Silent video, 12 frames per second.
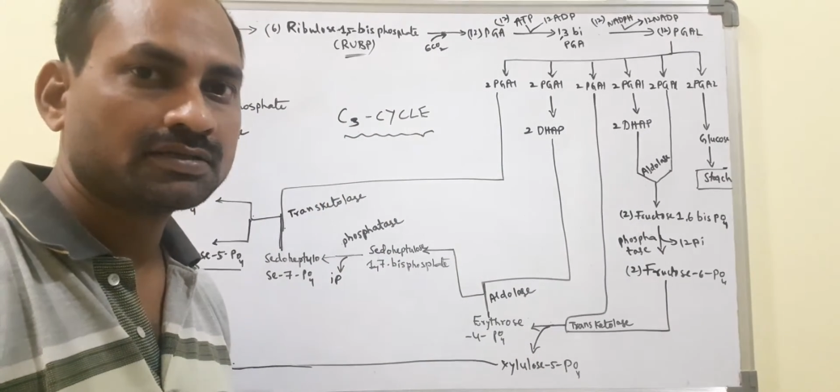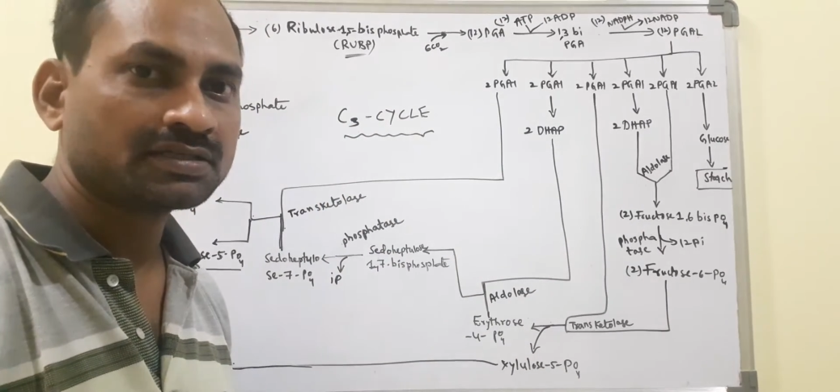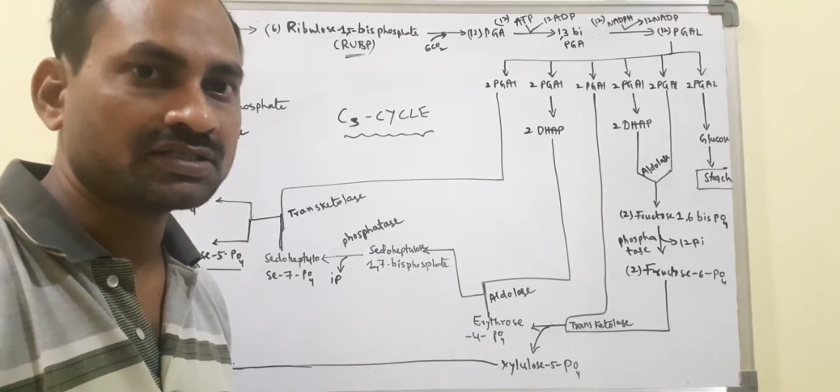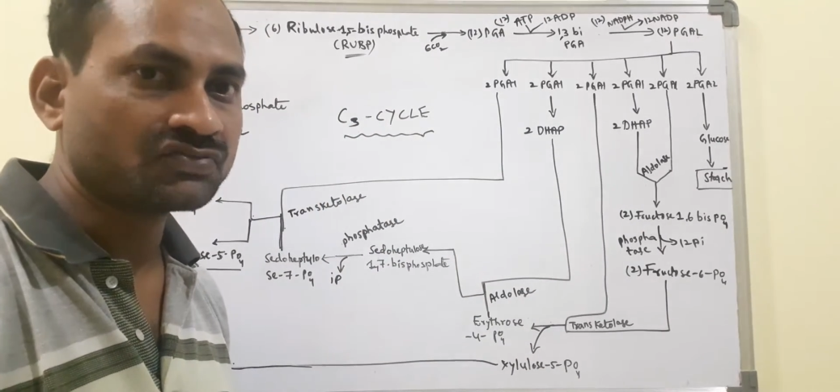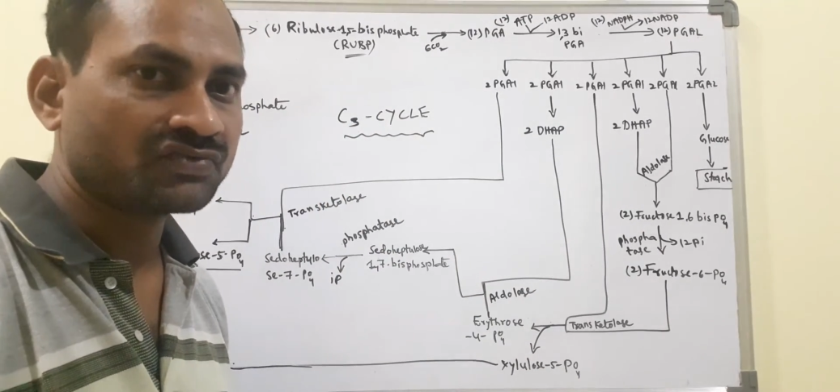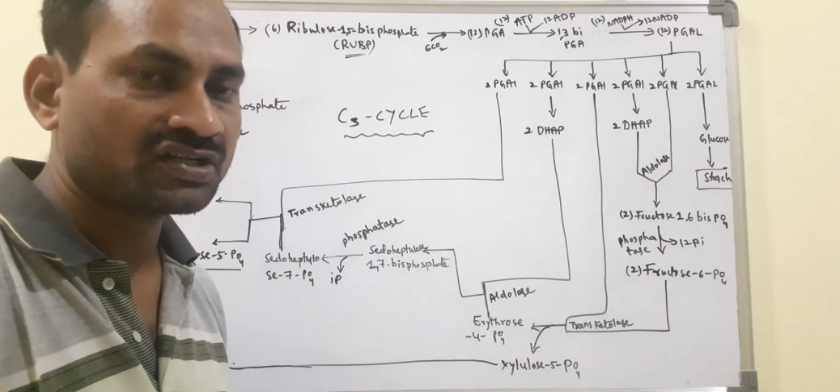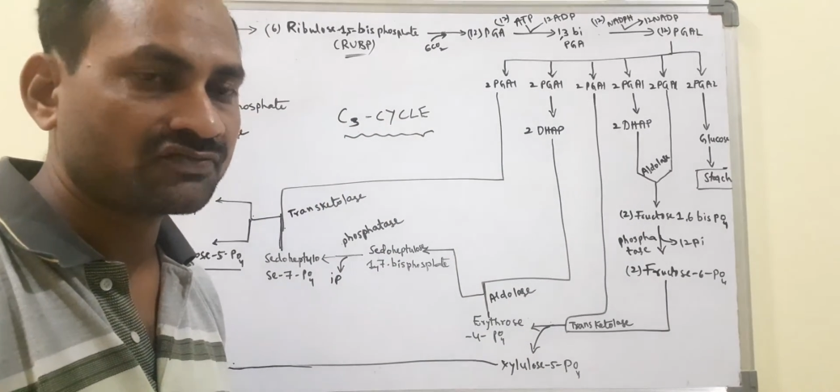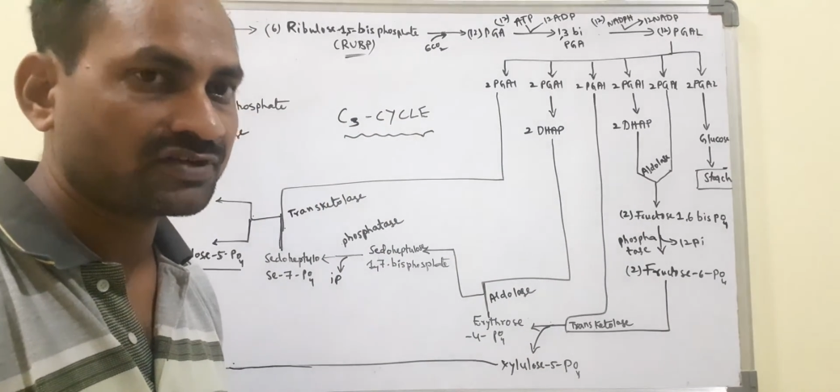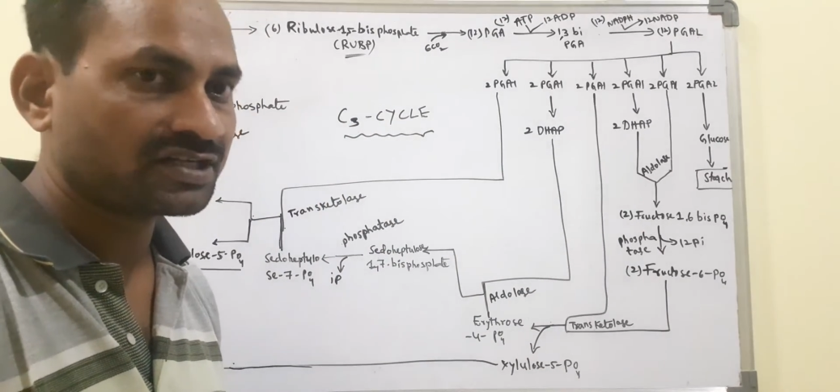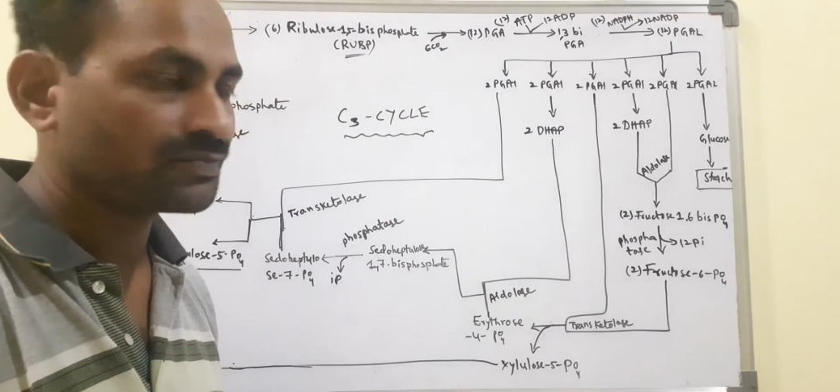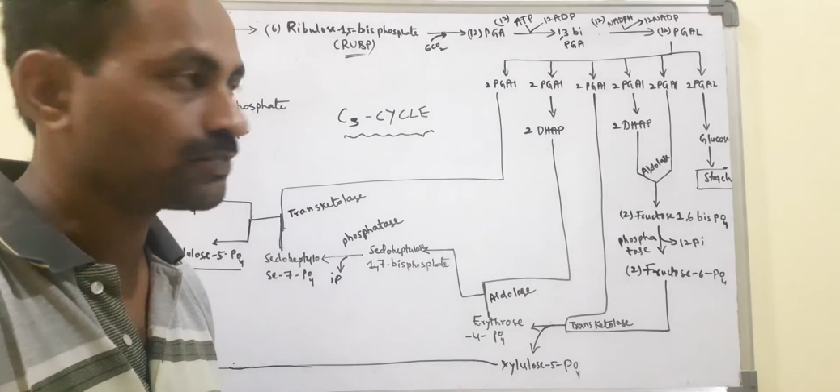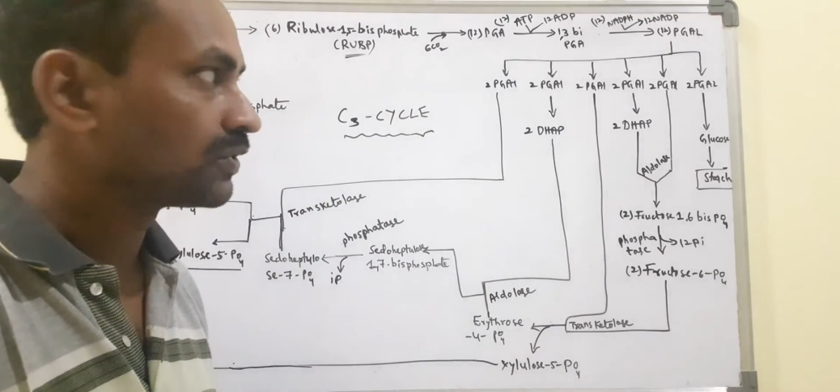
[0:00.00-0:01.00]
is
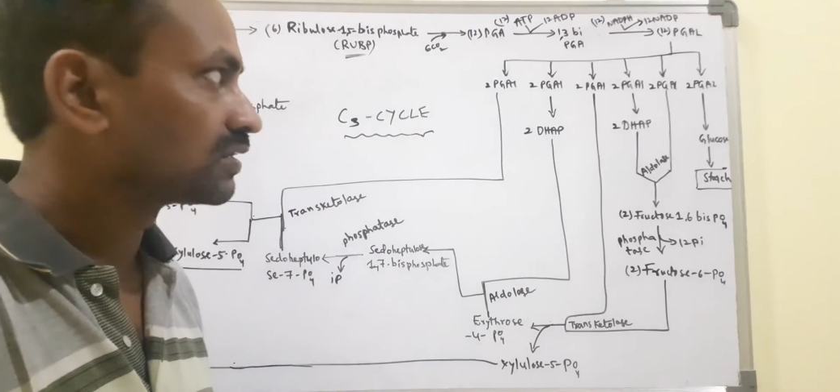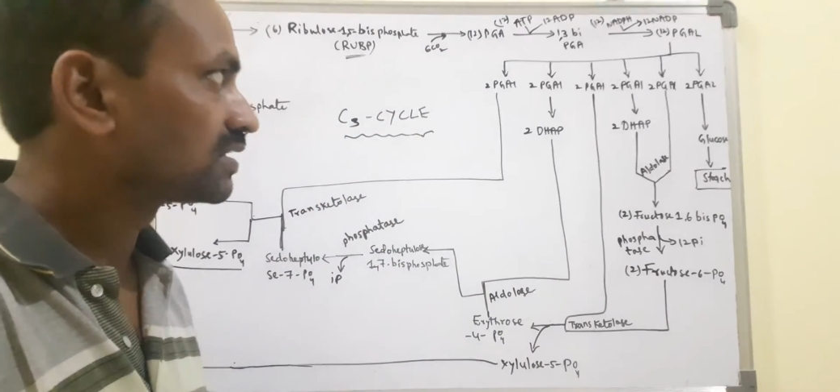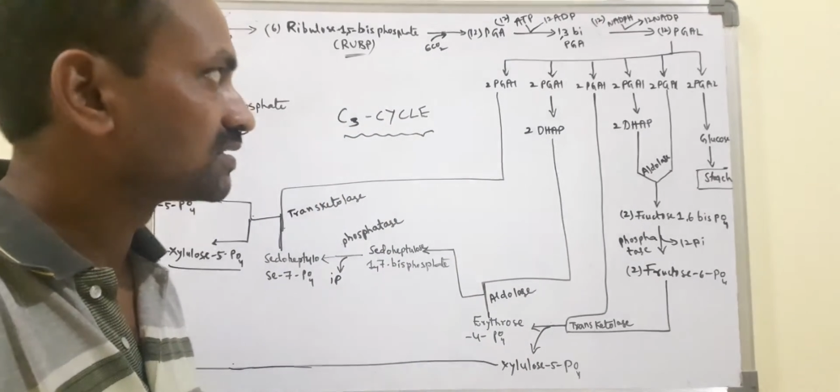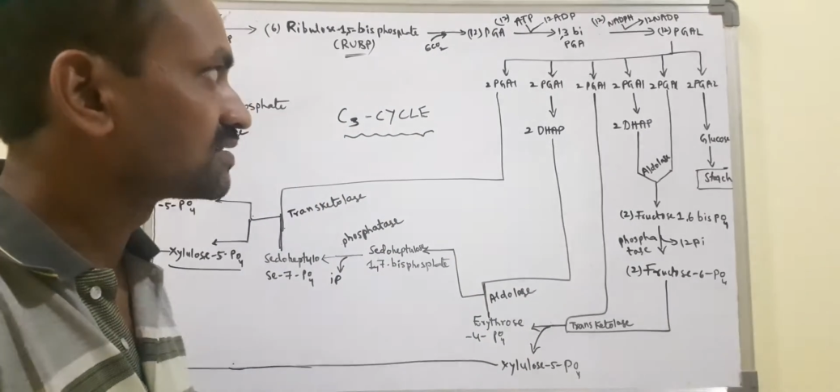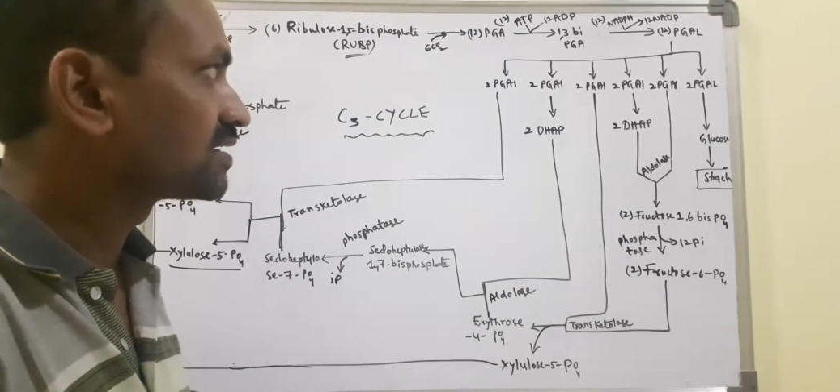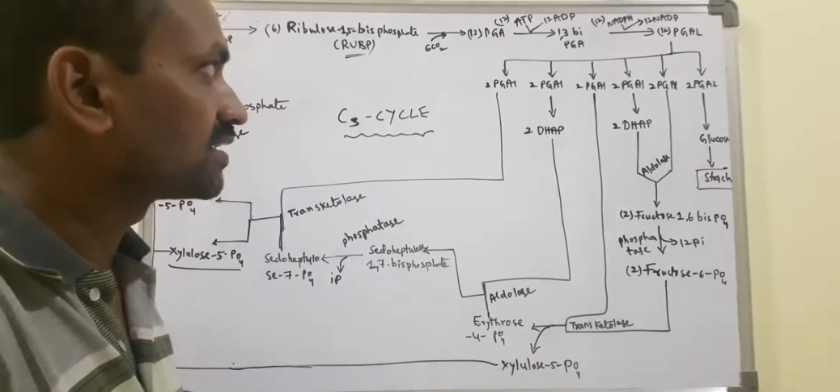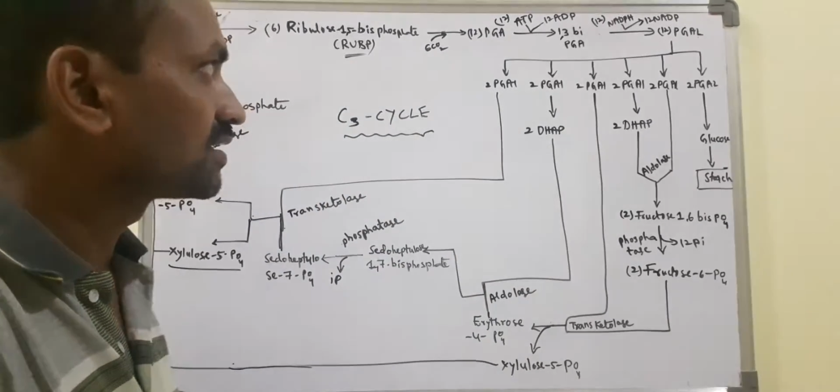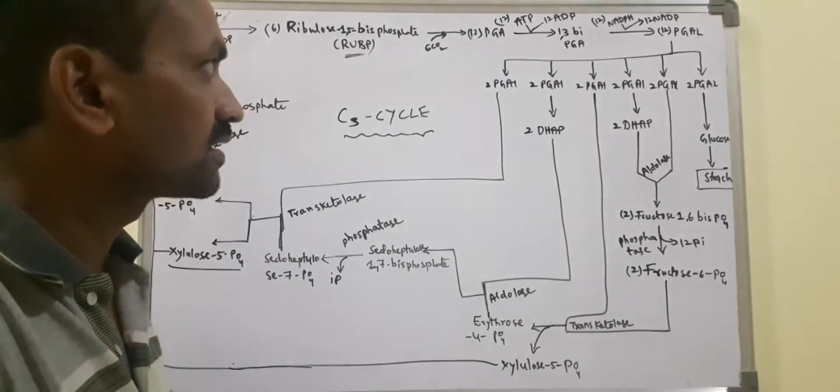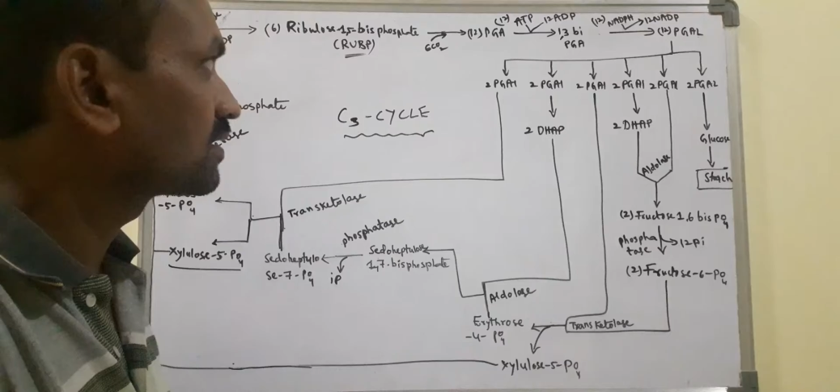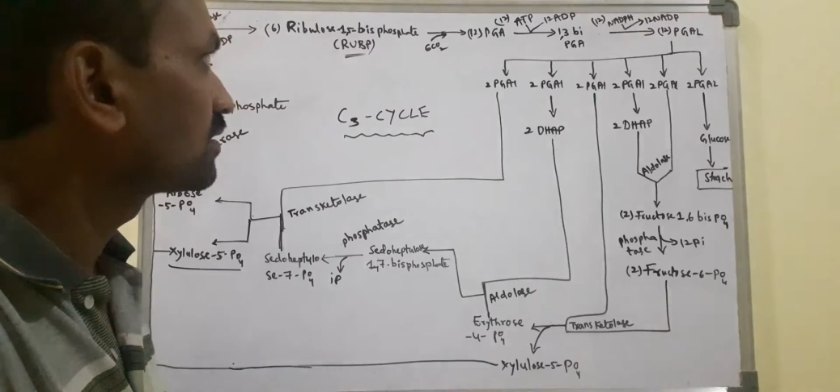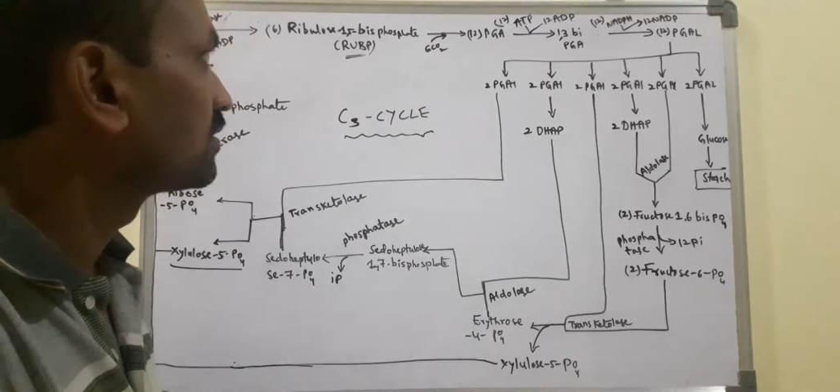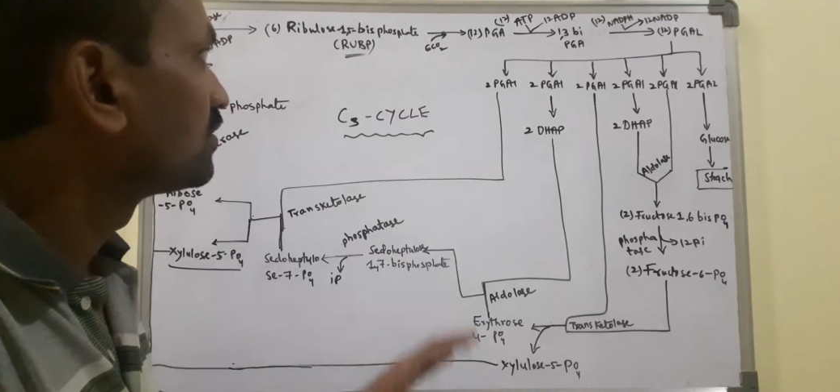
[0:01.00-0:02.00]
very important cycle